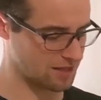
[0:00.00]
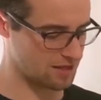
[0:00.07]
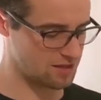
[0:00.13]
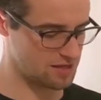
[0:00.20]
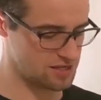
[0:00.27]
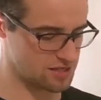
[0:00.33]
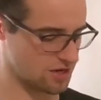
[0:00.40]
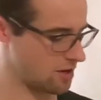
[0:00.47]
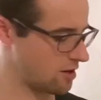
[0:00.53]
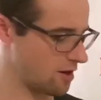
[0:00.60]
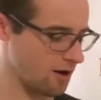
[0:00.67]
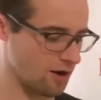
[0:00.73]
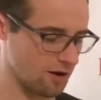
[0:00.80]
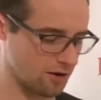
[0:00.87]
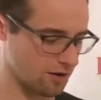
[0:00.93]
These
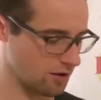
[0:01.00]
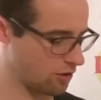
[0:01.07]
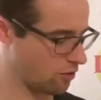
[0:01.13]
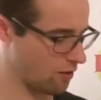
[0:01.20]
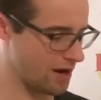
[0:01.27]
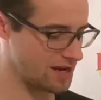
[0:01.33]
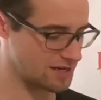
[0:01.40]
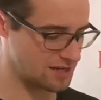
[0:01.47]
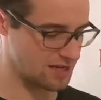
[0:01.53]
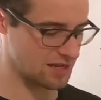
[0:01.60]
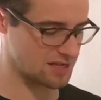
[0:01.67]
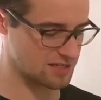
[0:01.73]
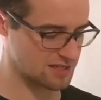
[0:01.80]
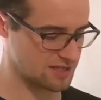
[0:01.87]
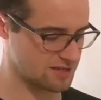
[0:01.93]
are great
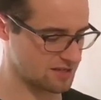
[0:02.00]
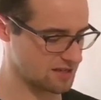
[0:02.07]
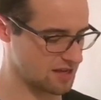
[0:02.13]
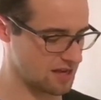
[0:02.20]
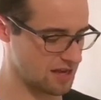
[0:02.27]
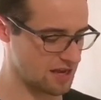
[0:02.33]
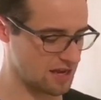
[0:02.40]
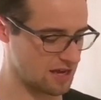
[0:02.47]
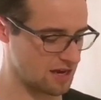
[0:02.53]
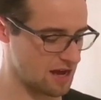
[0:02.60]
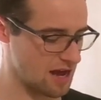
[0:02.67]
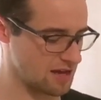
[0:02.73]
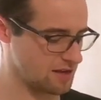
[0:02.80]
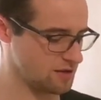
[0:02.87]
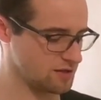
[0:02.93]
discs, and I
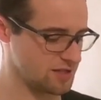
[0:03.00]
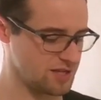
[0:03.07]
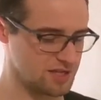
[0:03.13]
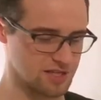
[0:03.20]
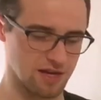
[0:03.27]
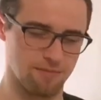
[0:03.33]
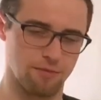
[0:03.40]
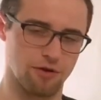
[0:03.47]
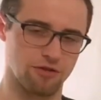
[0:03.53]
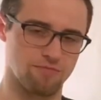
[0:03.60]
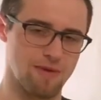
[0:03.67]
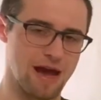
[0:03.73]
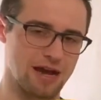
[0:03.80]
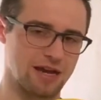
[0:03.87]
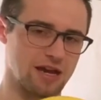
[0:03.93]
use these on both
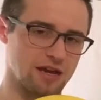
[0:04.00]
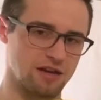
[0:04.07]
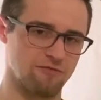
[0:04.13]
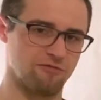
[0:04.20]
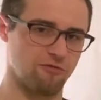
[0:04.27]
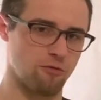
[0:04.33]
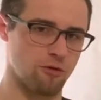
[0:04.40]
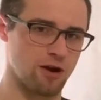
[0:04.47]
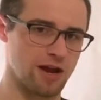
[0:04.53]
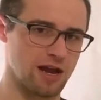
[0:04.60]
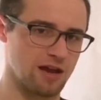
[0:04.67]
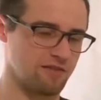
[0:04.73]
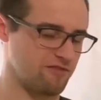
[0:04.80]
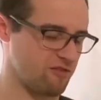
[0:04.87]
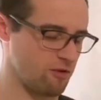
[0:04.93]
backhand and
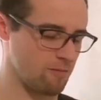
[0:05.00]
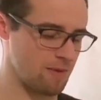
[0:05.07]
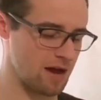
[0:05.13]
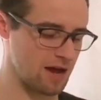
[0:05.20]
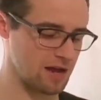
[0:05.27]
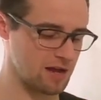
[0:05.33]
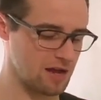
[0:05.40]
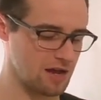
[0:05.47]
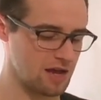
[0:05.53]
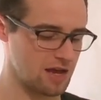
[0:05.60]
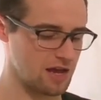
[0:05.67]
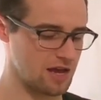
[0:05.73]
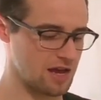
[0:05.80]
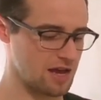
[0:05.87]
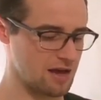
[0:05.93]
forehand for my
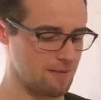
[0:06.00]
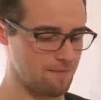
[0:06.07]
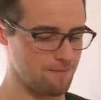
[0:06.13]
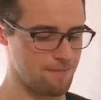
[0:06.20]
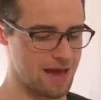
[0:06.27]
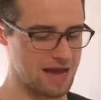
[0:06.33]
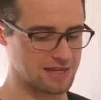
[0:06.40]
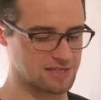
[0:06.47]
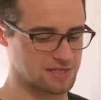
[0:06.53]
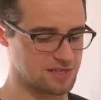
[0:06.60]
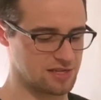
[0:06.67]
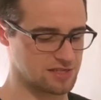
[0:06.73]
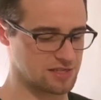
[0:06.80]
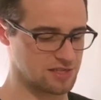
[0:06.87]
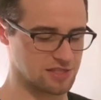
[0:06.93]
max
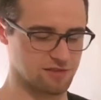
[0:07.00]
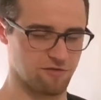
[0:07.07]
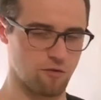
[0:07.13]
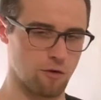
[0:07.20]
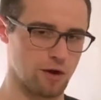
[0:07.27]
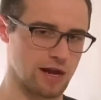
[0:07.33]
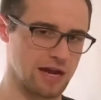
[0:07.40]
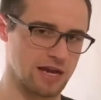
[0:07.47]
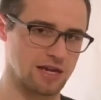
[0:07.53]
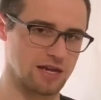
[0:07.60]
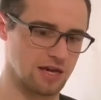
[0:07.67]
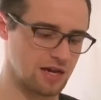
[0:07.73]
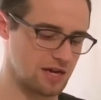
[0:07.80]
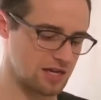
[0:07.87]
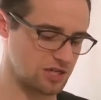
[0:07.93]
distance forehand
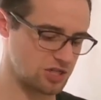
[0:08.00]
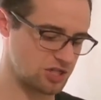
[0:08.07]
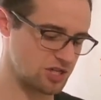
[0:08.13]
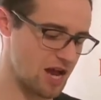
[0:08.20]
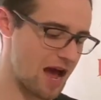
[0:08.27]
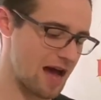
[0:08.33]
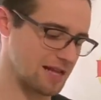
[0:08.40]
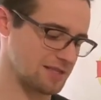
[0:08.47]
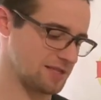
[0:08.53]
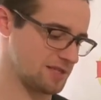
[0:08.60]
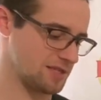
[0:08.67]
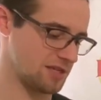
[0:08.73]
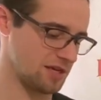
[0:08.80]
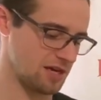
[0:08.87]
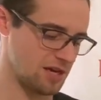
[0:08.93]
shots.